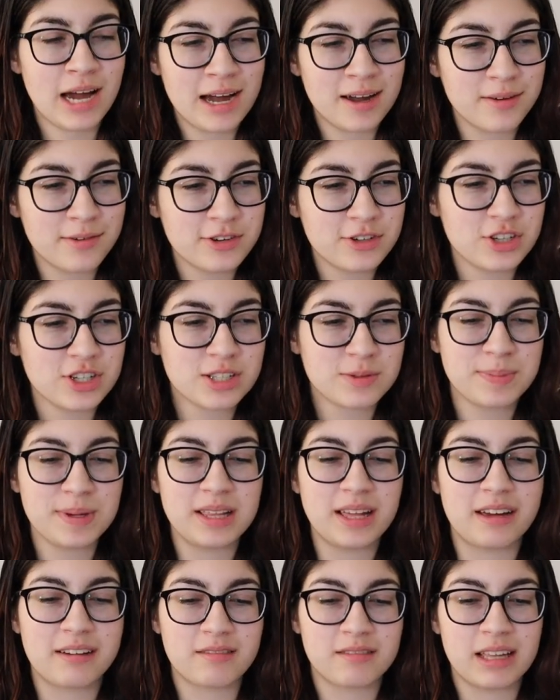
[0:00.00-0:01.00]
I would just be
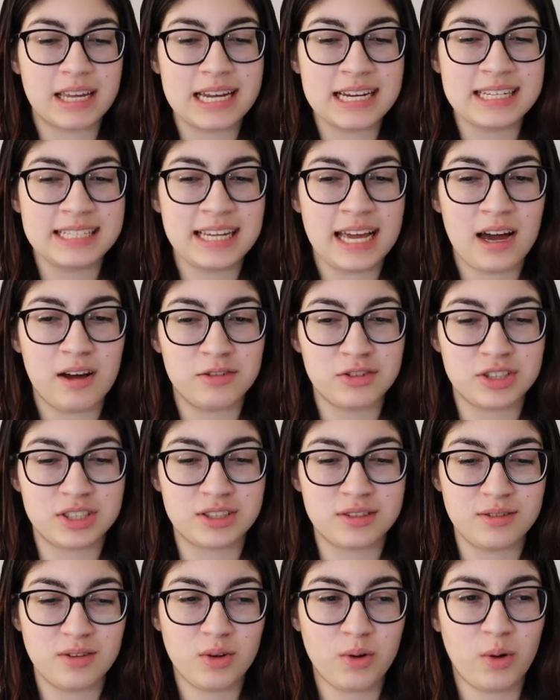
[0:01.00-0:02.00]
like lying down, just
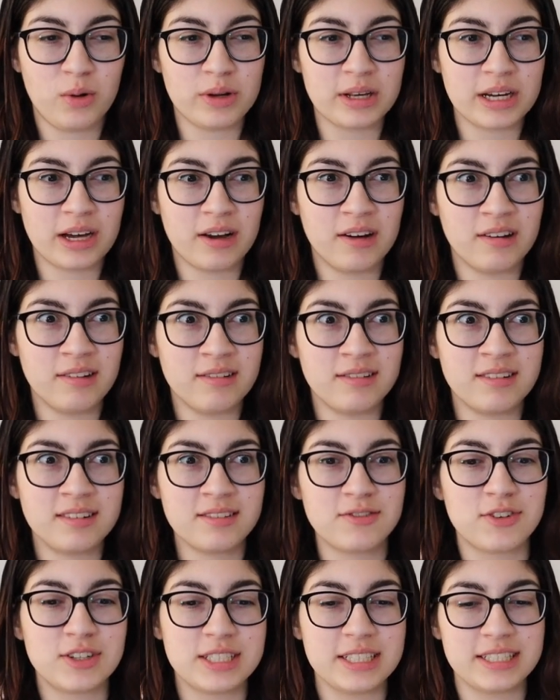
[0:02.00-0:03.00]
holding on
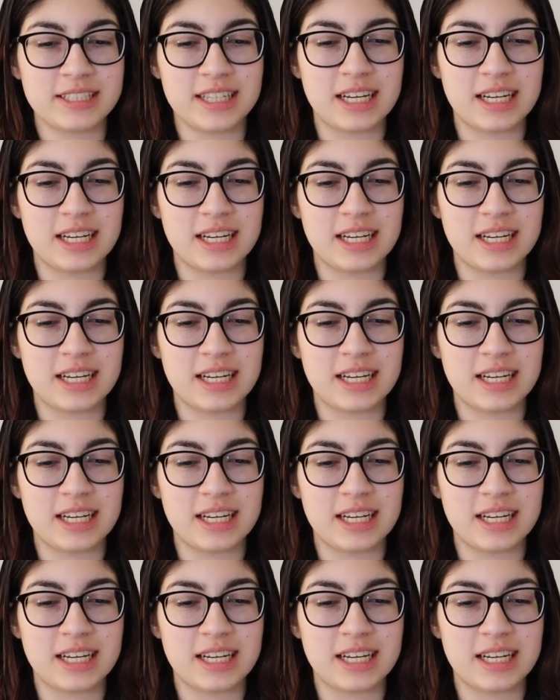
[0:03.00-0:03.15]
for dear